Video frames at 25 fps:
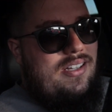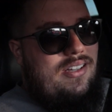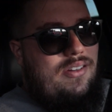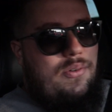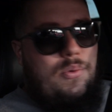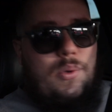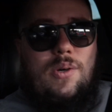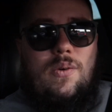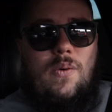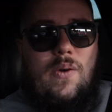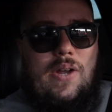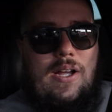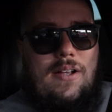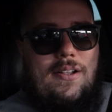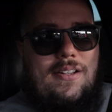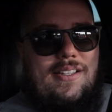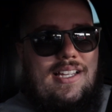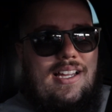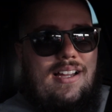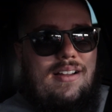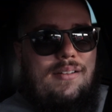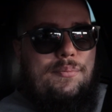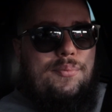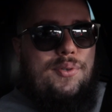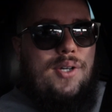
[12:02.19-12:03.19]
We're going all
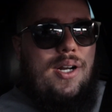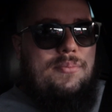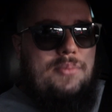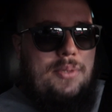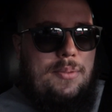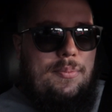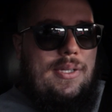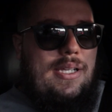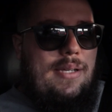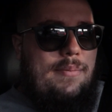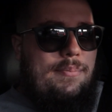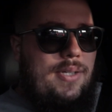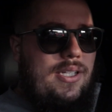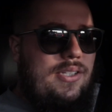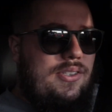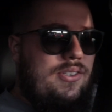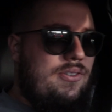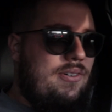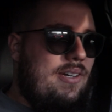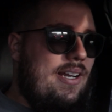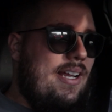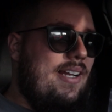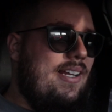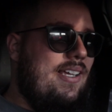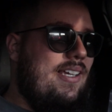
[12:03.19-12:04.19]
out. Probably a built
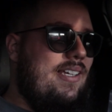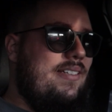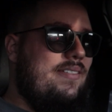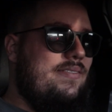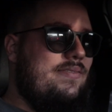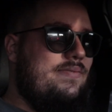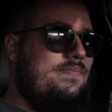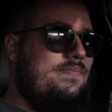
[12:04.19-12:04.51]
tranny.